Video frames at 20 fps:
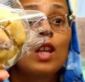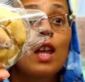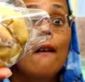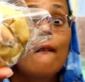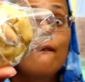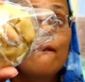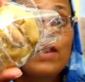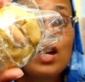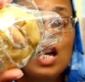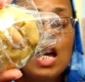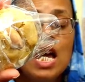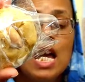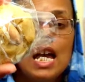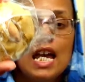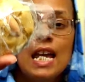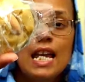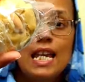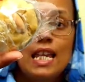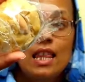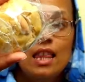fluff
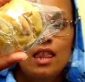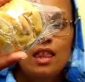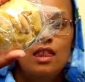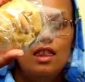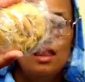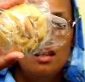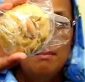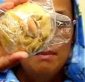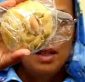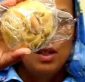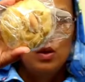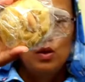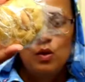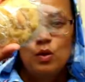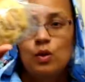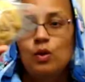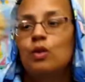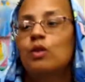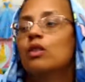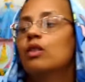in the
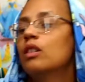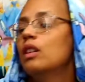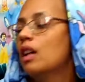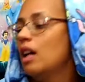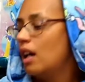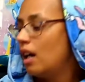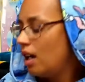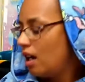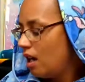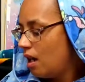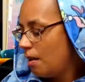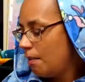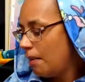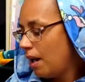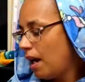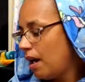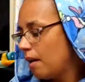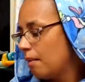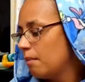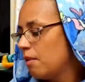middle. Um,
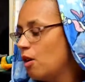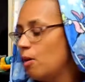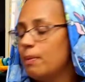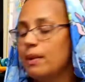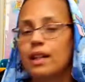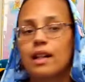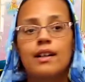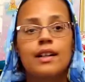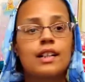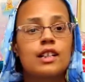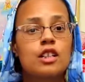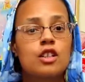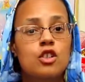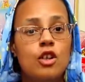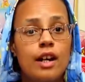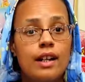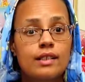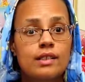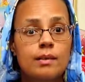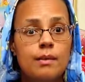I'm hoping I'll get to
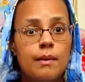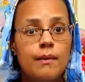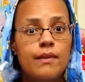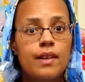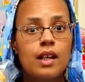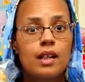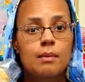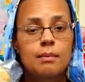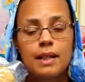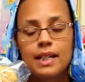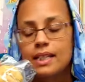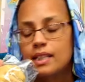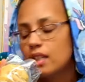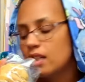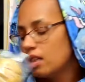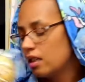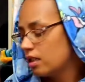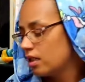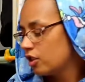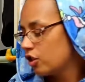try some of that if my
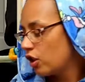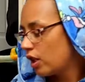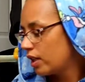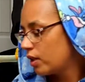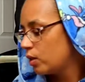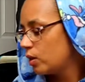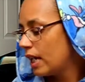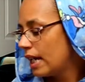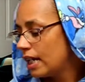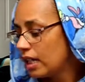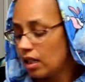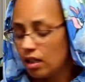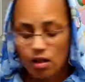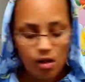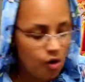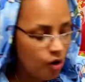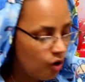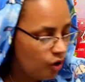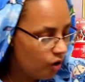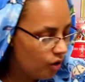son doesn't try to take it
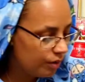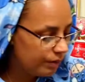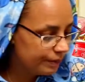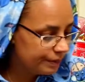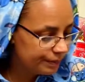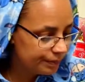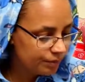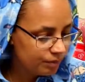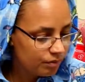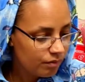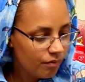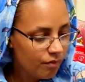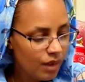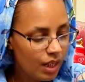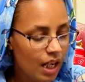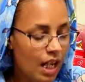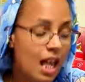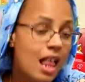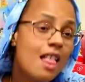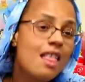all.
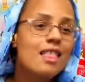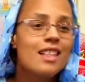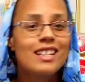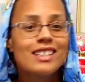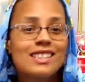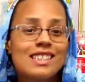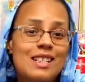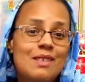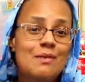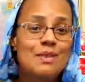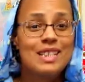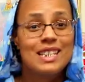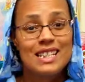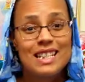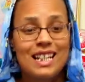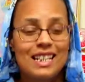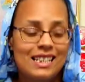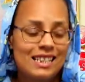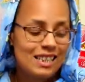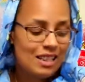Let's see what's
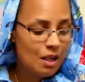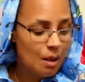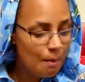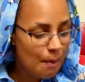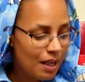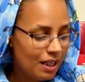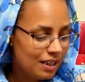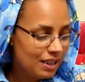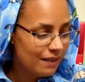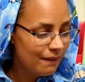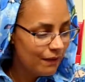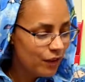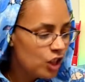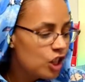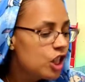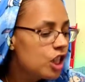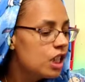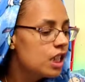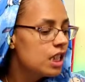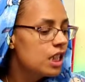next in our box of
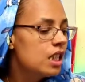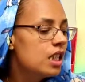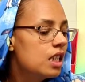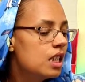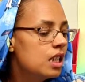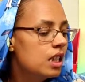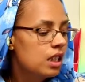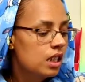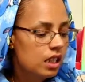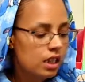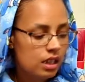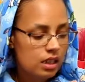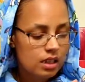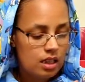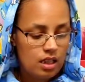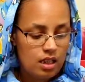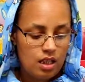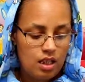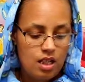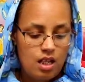
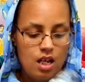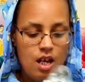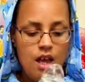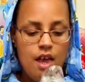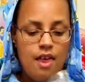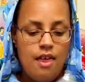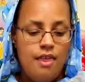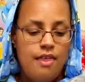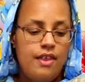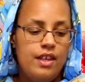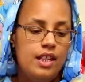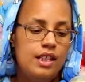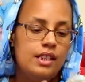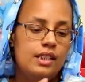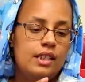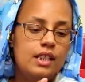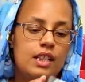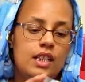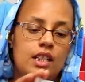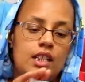goodies.
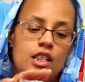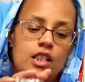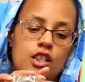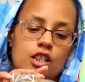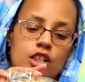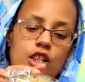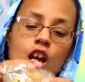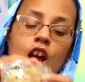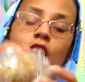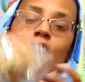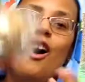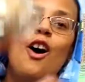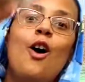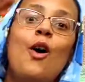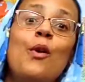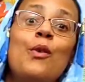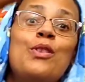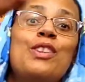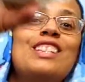This is, oh,